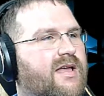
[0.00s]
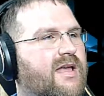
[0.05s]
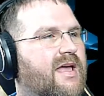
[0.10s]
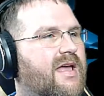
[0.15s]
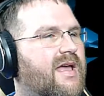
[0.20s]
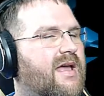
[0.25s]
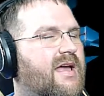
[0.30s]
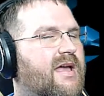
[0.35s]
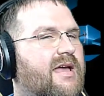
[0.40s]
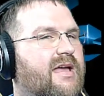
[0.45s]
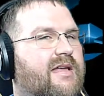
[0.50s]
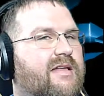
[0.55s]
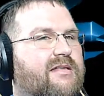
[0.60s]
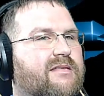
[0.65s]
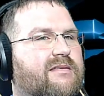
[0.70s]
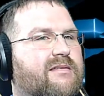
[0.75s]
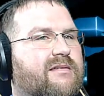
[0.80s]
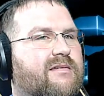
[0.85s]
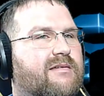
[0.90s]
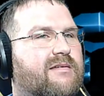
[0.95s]

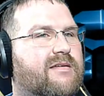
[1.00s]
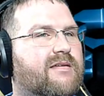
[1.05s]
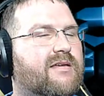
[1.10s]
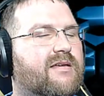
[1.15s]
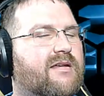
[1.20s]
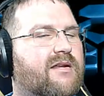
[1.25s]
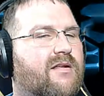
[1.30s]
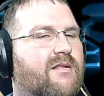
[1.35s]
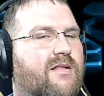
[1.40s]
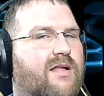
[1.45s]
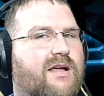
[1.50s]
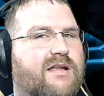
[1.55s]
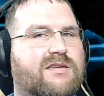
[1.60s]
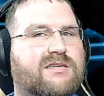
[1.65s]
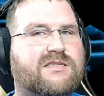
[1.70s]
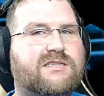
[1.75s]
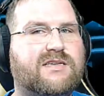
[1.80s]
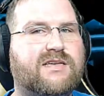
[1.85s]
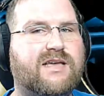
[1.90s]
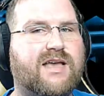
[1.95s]
and in all
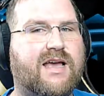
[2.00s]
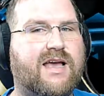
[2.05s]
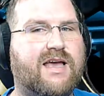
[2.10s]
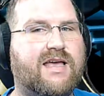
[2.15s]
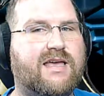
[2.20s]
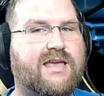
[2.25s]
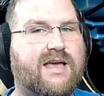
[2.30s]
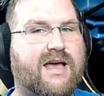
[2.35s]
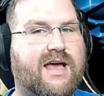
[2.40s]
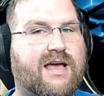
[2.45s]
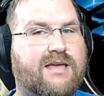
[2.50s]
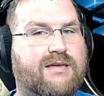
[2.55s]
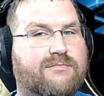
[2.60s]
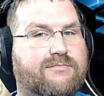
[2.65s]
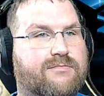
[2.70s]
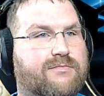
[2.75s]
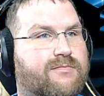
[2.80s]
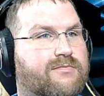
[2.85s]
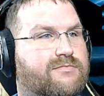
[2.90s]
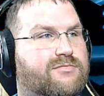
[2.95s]
honesty,
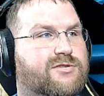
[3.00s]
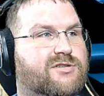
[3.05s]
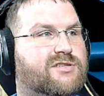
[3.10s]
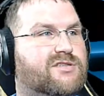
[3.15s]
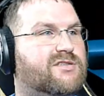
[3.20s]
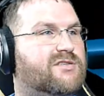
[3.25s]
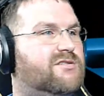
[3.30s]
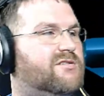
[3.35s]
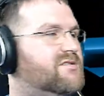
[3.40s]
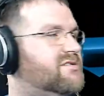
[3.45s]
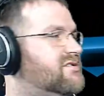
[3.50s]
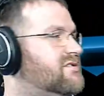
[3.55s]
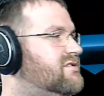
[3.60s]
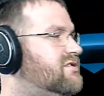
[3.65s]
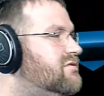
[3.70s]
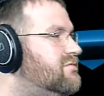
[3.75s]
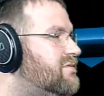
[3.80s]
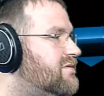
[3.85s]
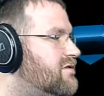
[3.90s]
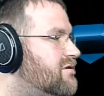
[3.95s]
I'm just
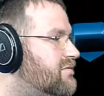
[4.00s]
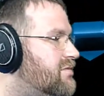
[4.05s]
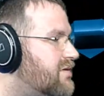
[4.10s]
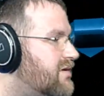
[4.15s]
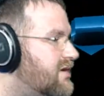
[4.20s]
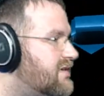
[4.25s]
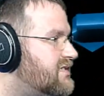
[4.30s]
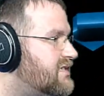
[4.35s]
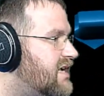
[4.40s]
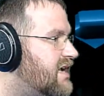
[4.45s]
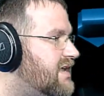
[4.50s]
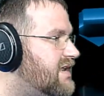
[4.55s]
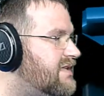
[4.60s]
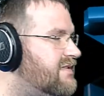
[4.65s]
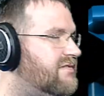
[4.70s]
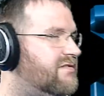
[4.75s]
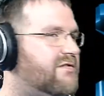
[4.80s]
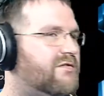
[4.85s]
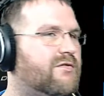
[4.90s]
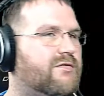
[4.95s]
super duper
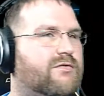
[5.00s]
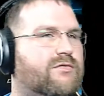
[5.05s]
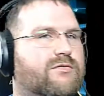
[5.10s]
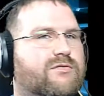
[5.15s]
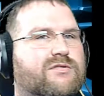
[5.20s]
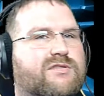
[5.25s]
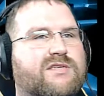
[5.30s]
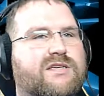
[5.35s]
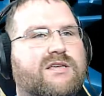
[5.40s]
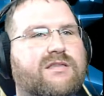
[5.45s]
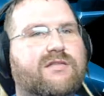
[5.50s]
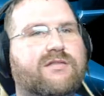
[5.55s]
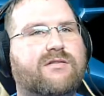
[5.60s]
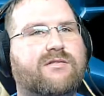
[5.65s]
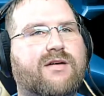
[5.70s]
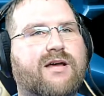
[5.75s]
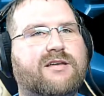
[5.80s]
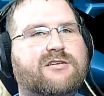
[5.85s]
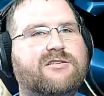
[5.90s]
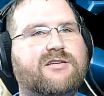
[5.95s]
excited to see the
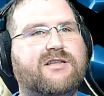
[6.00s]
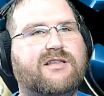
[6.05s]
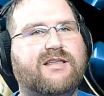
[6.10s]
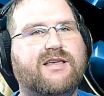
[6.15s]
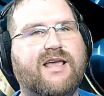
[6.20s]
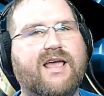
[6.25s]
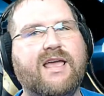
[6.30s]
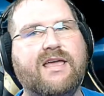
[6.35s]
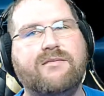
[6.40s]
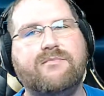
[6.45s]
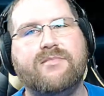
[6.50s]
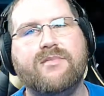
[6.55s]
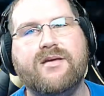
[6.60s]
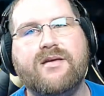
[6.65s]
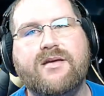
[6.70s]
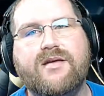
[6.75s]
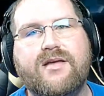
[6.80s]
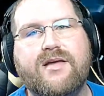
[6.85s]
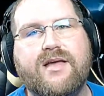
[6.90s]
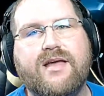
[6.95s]
direction of the game.
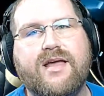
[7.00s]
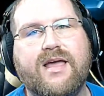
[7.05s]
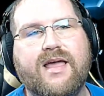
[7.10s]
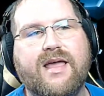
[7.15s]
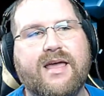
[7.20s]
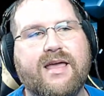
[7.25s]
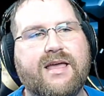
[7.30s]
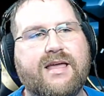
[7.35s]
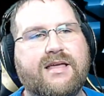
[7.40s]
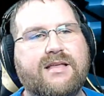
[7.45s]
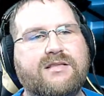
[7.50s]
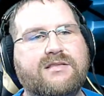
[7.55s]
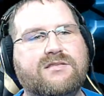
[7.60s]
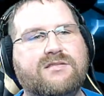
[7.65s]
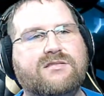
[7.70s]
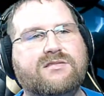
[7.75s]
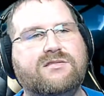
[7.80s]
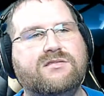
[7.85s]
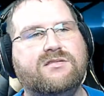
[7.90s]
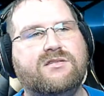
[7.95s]

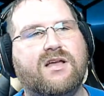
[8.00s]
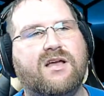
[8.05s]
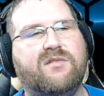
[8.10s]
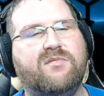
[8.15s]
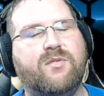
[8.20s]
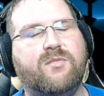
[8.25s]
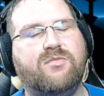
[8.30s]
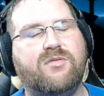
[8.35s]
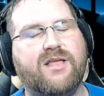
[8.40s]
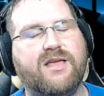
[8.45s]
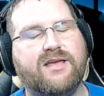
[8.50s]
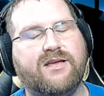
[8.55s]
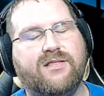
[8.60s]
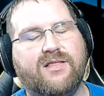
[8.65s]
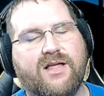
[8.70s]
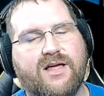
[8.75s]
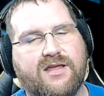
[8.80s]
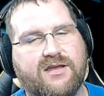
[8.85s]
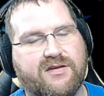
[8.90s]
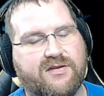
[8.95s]
And I've been playing a
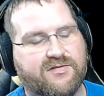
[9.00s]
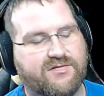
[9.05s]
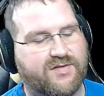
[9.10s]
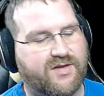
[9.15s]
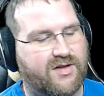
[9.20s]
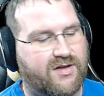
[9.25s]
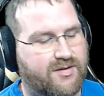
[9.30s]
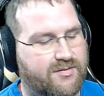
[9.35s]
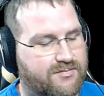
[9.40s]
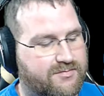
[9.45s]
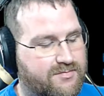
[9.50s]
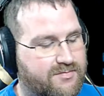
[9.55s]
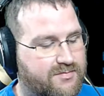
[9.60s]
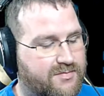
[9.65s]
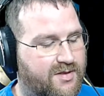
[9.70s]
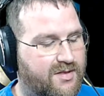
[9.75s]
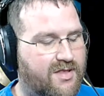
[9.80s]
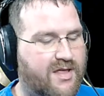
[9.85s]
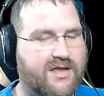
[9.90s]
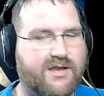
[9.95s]
lot of
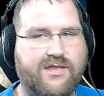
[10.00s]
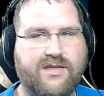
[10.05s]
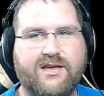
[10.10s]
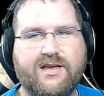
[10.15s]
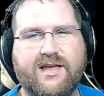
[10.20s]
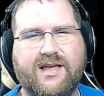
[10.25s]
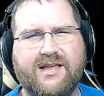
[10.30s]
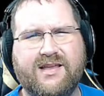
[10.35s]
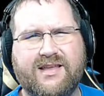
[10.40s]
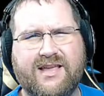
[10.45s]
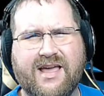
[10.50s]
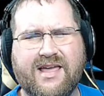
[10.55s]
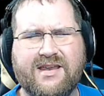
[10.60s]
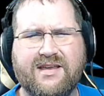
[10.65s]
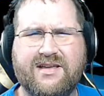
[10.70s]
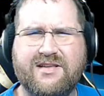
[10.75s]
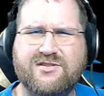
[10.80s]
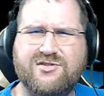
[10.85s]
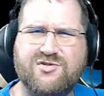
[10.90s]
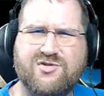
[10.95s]
the kind
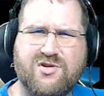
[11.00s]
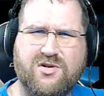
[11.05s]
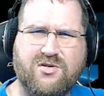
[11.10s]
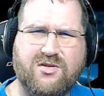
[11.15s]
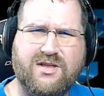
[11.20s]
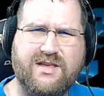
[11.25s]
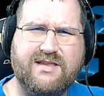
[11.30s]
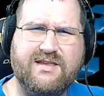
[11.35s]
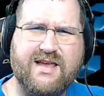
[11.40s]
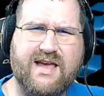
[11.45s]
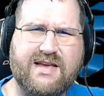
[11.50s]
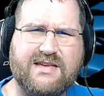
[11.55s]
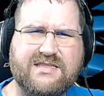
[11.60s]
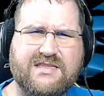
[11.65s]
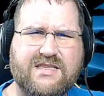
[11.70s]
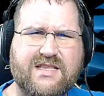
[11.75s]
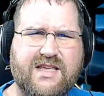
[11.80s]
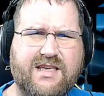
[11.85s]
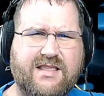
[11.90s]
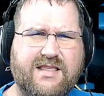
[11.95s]
of control-y
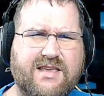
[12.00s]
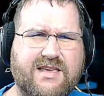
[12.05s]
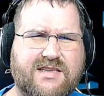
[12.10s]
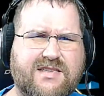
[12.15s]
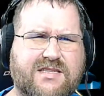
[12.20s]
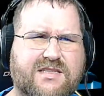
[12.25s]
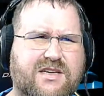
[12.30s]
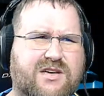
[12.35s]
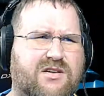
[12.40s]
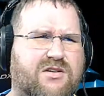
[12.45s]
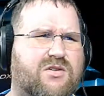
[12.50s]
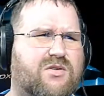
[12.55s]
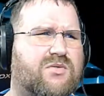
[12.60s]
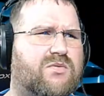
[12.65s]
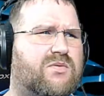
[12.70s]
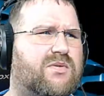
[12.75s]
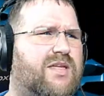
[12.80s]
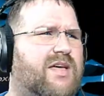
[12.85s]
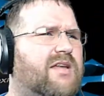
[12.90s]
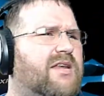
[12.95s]
decks lately. So
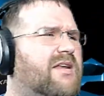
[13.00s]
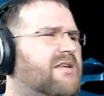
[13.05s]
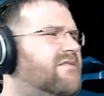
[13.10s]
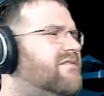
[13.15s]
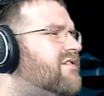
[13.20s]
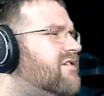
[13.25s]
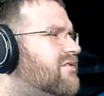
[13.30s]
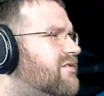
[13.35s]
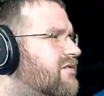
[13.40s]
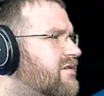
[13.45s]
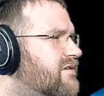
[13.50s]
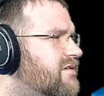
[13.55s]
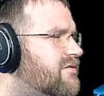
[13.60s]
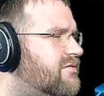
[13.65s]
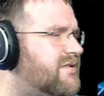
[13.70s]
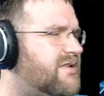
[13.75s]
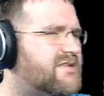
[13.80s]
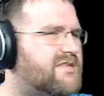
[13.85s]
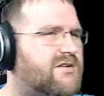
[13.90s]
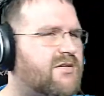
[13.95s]
without any further ado,
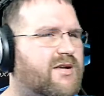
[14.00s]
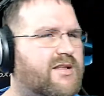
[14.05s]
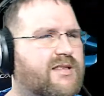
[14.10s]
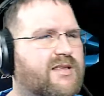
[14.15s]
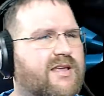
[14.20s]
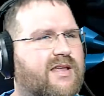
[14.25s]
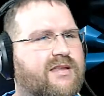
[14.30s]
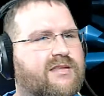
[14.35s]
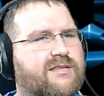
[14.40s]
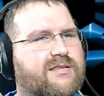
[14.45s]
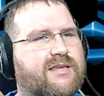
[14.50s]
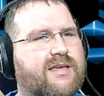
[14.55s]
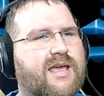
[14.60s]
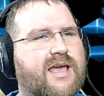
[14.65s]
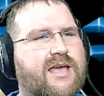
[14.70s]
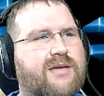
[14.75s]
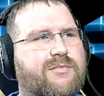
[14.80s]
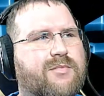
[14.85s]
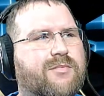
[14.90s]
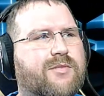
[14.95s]
let's go ahead and get into the
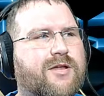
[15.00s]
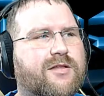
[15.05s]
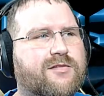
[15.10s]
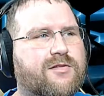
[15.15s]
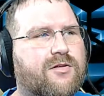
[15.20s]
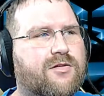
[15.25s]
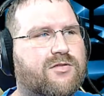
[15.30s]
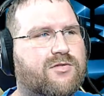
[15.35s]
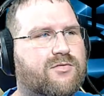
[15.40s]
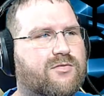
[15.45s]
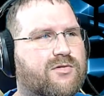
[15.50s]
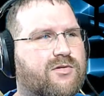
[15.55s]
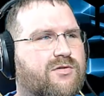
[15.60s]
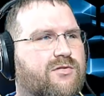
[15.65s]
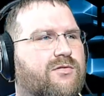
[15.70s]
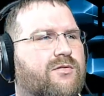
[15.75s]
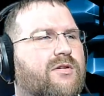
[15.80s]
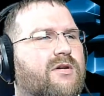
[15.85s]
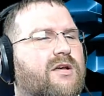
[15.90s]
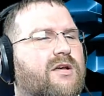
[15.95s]
game. I'm going to talk through